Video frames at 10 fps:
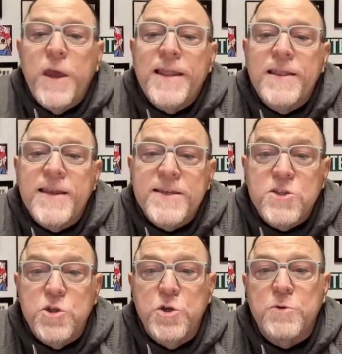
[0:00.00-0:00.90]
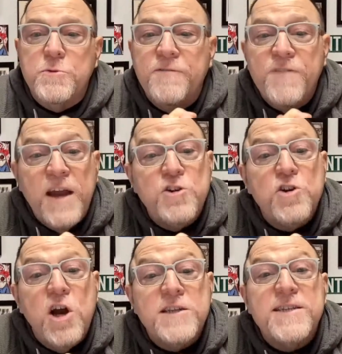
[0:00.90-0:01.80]
analytics so you can refine your
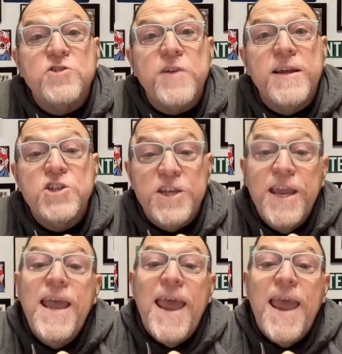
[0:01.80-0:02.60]
content strategy